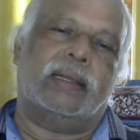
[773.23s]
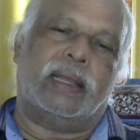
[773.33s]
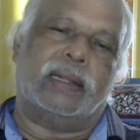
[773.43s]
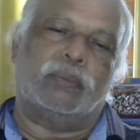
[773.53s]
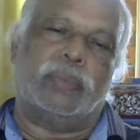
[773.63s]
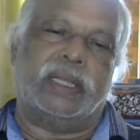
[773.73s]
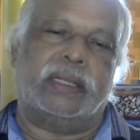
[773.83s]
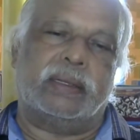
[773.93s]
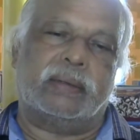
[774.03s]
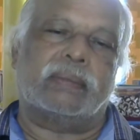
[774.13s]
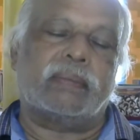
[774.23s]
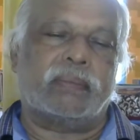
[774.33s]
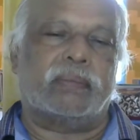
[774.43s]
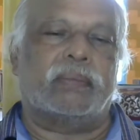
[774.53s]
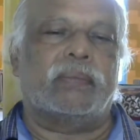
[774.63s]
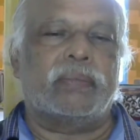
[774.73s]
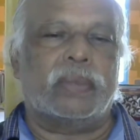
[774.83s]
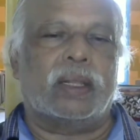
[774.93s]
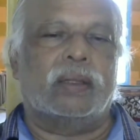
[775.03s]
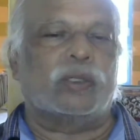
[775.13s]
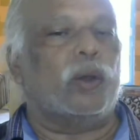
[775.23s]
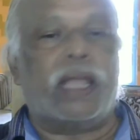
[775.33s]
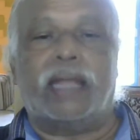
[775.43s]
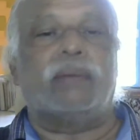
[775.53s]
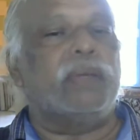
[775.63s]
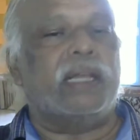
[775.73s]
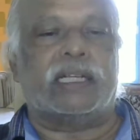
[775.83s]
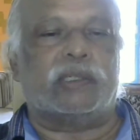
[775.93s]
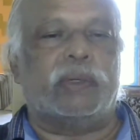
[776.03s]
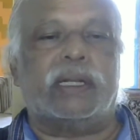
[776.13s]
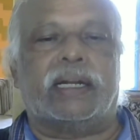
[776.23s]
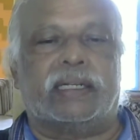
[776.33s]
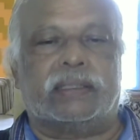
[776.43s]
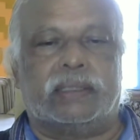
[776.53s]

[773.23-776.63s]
and B. So A and B has to be connected.